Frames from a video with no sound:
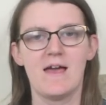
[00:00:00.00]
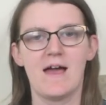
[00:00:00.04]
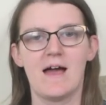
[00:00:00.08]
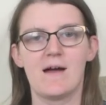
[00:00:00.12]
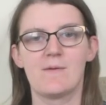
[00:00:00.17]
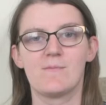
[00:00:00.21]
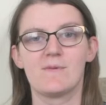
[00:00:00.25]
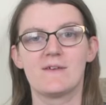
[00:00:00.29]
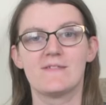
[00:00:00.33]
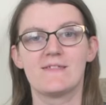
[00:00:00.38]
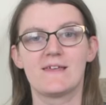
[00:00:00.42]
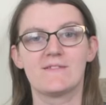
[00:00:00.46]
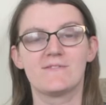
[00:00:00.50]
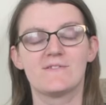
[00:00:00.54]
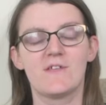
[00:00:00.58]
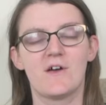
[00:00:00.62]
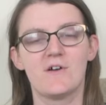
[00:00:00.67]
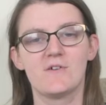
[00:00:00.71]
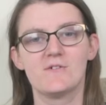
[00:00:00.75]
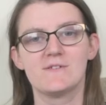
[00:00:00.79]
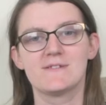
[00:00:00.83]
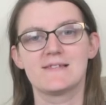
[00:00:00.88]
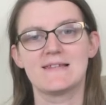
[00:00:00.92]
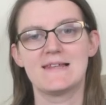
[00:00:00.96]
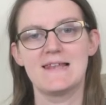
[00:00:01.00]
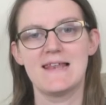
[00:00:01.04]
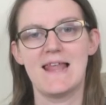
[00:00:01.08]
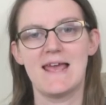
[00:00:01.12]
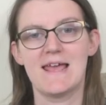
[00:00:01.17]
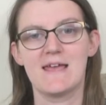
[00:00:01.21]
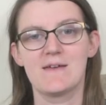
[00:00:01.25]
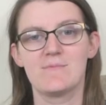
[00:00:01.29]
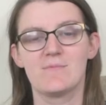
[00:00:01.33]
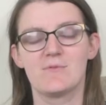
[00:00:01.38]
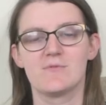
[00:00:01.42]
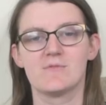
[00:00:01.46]
And we think those
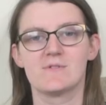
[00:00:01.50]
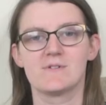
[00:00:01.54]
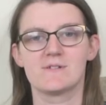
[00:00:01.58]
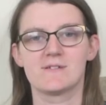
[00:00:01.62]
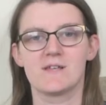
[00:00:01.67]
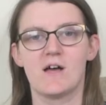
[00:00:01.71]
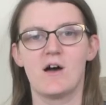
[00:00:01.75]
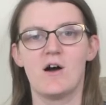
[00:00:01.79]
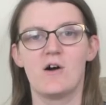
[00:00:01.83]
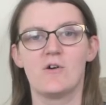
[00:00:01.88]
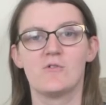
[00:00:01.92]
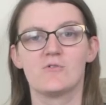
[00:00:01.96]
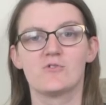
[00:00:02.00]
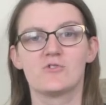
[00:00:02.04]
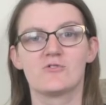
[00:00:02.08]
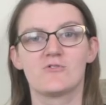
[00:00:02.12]
labels hold